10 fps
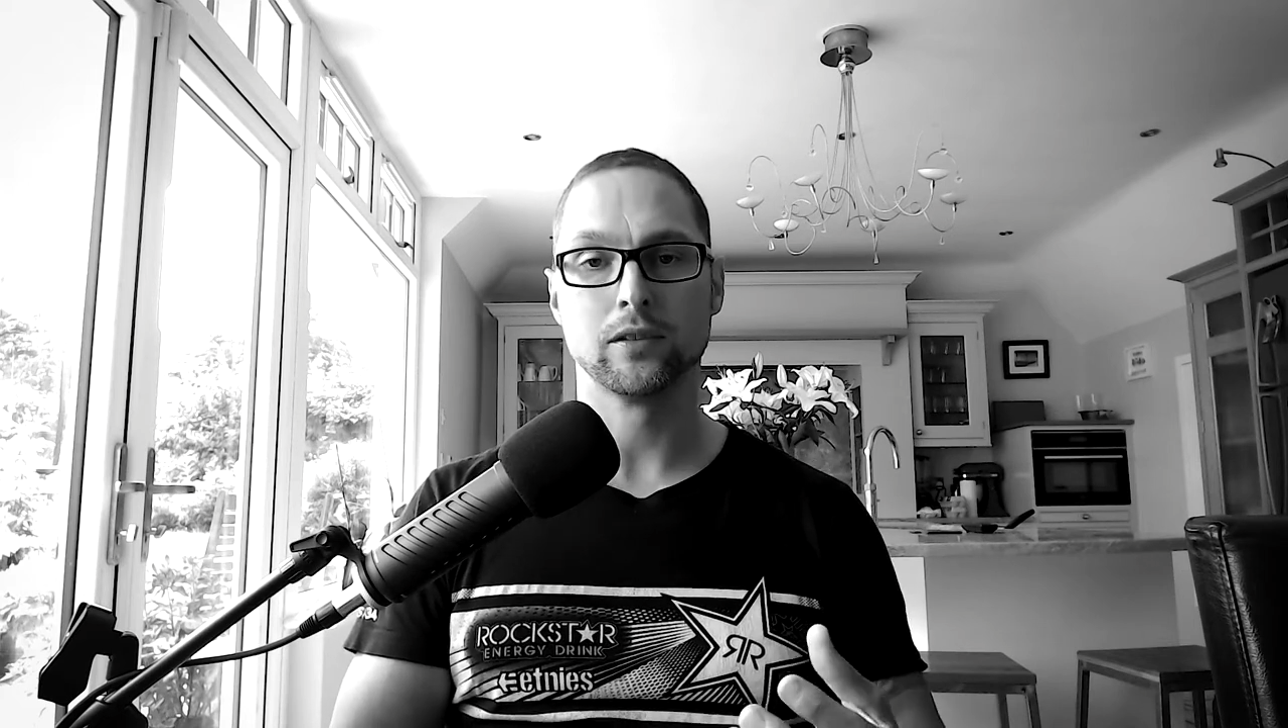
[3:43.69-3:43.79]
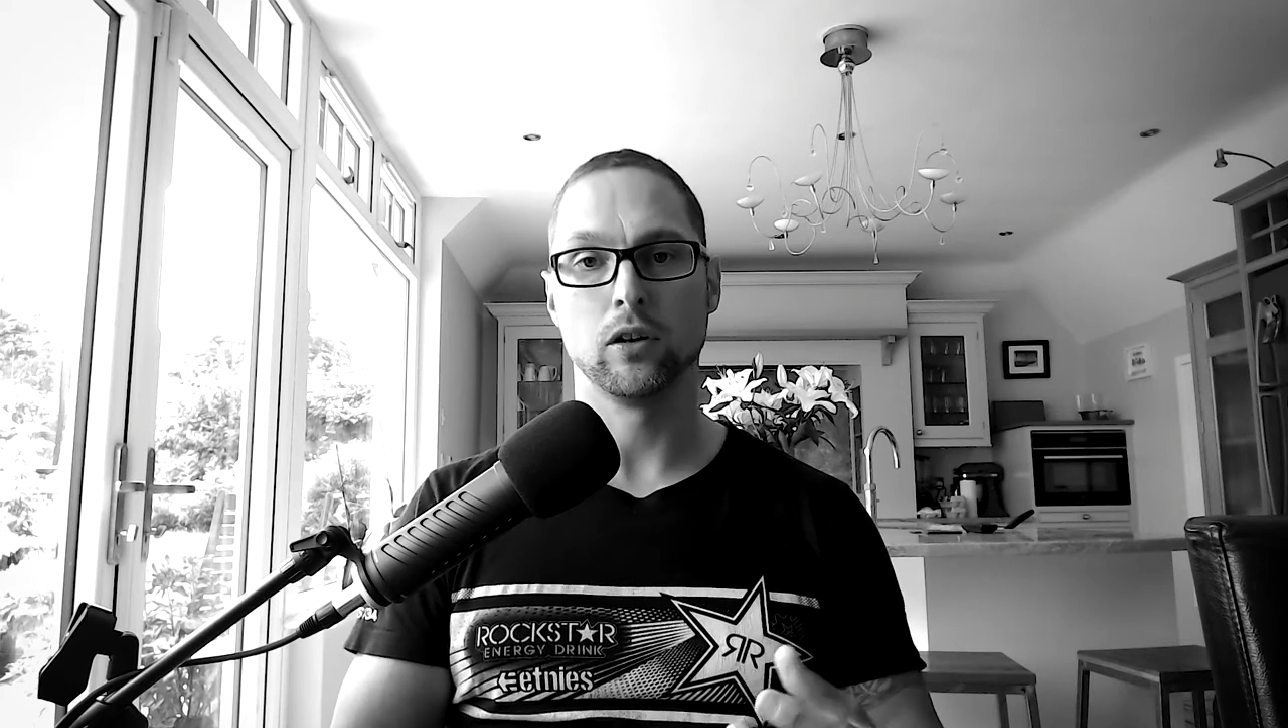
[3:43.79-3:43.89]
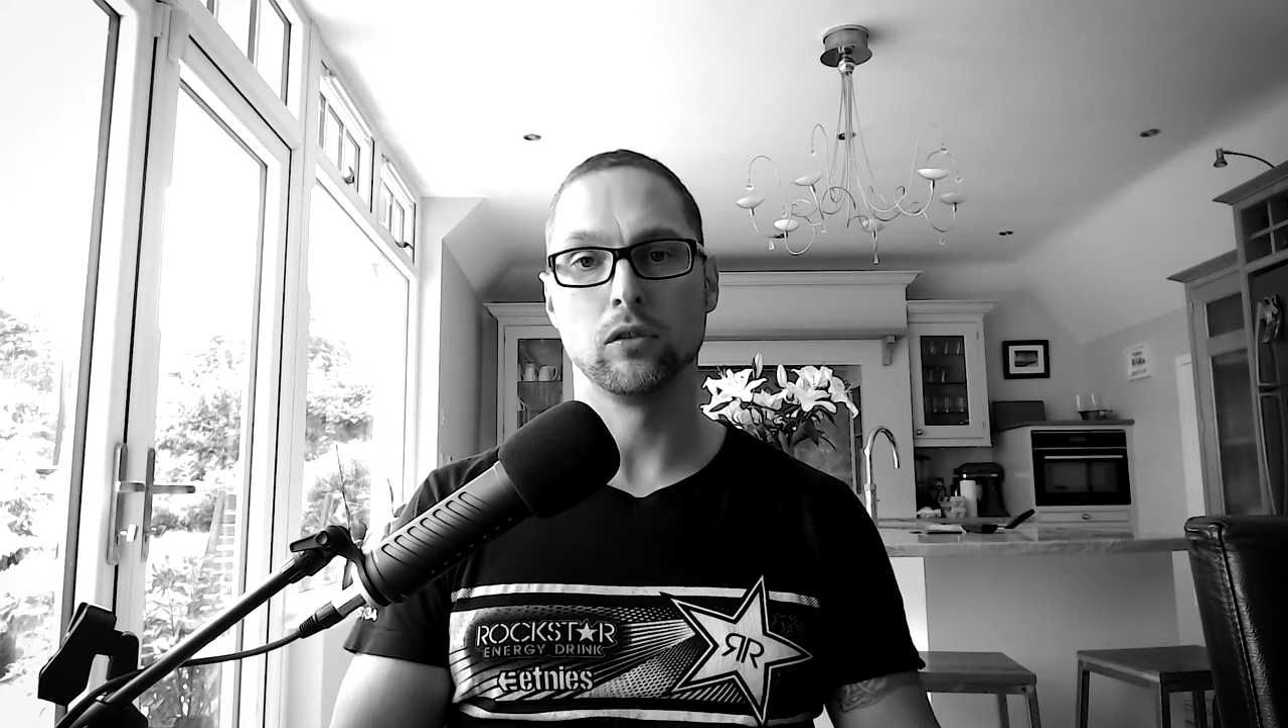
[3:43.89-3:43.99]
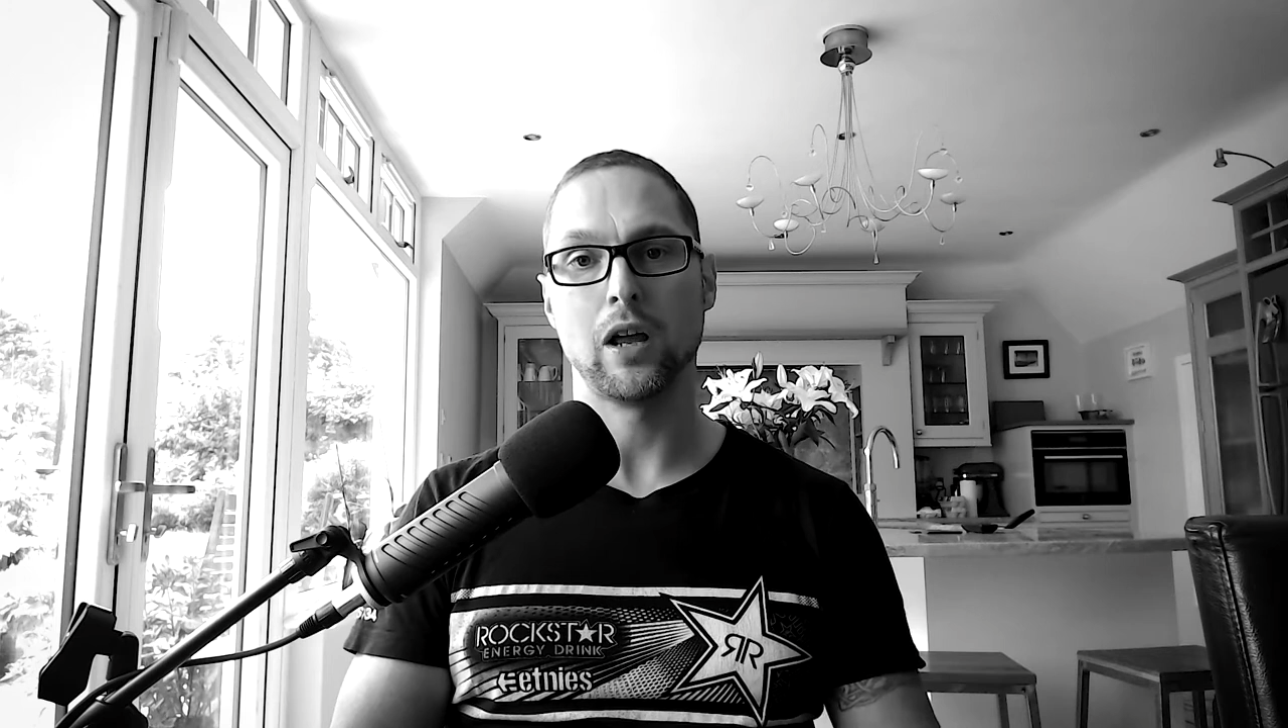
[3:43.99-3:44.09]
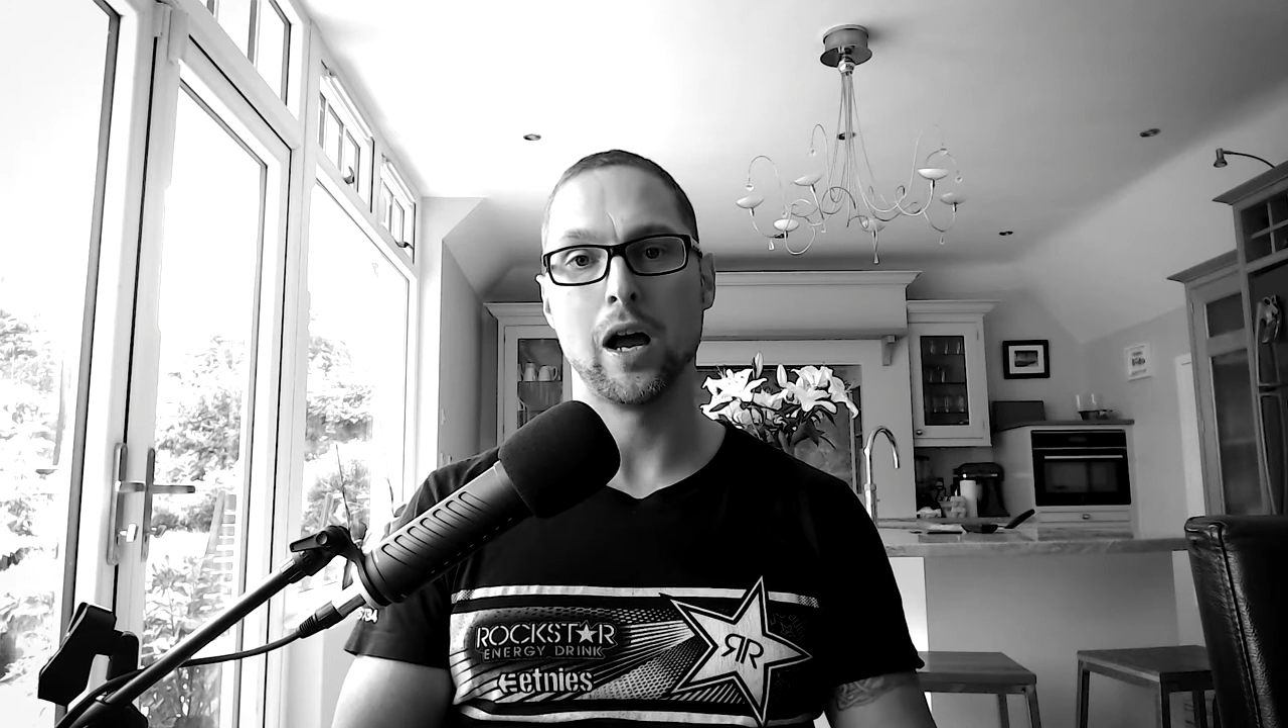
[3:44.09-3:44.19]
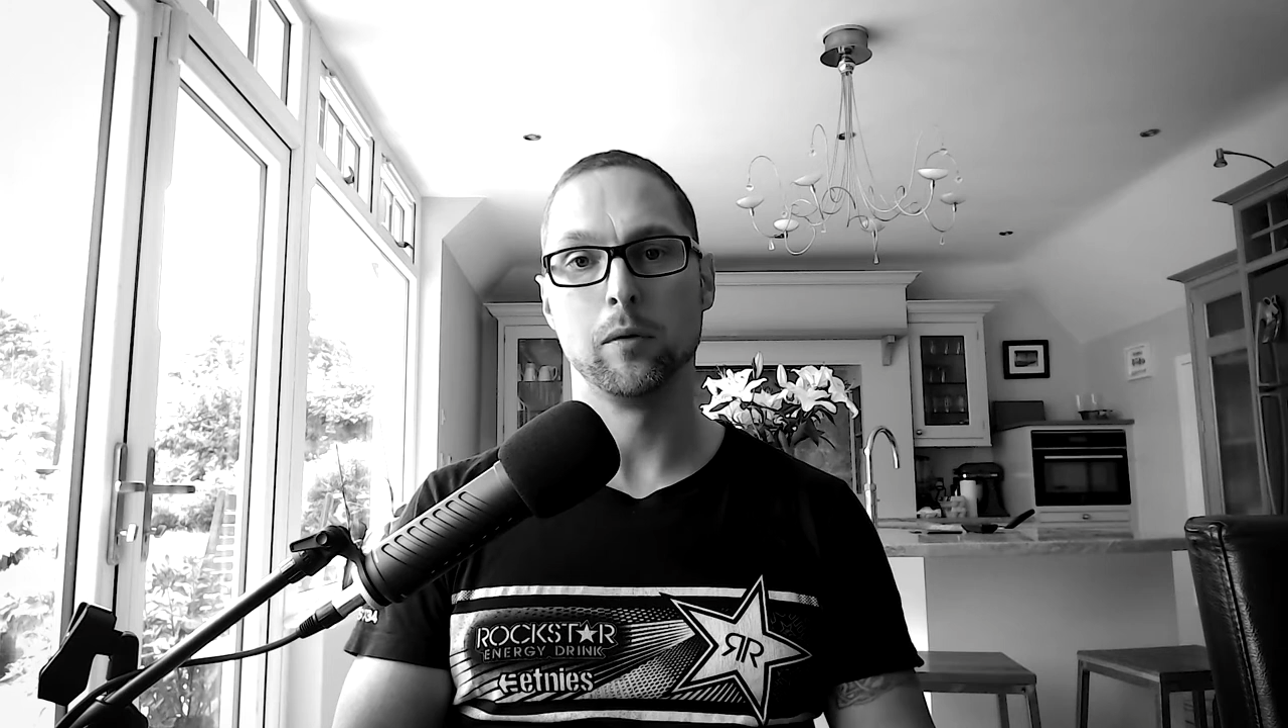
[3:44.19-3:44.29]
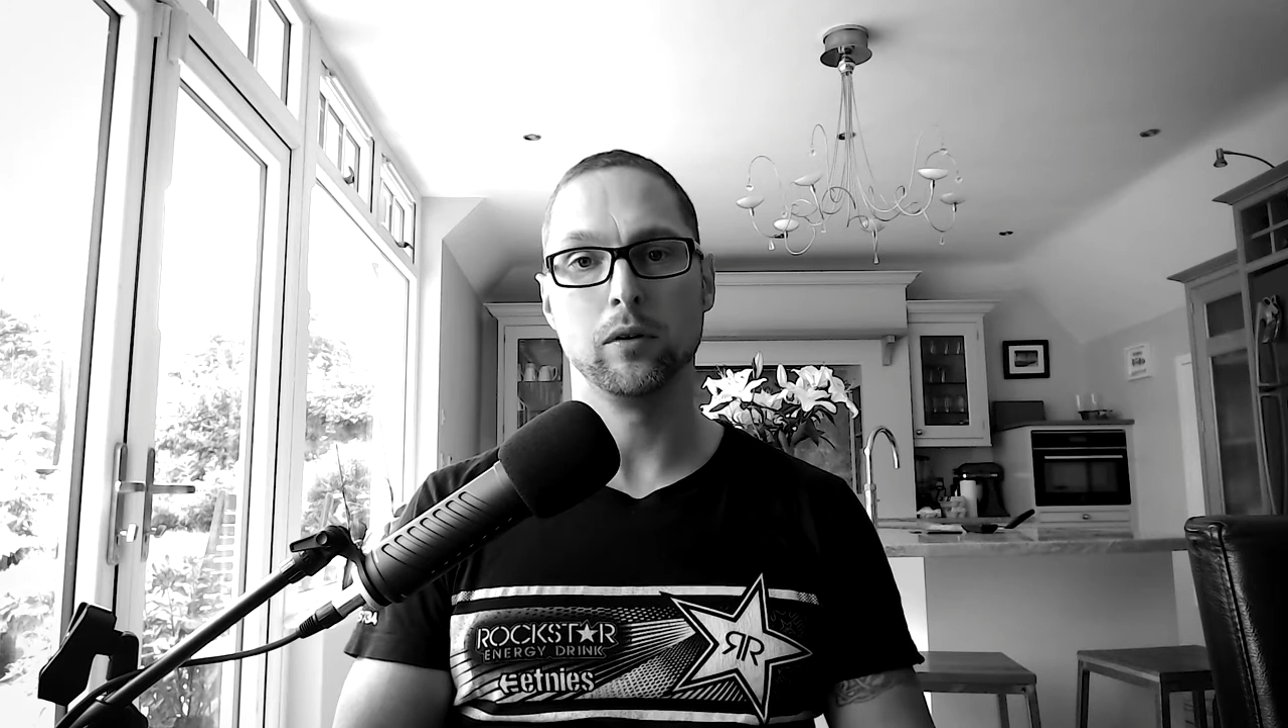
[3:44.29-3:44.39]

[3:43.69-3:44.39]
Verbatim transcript: on how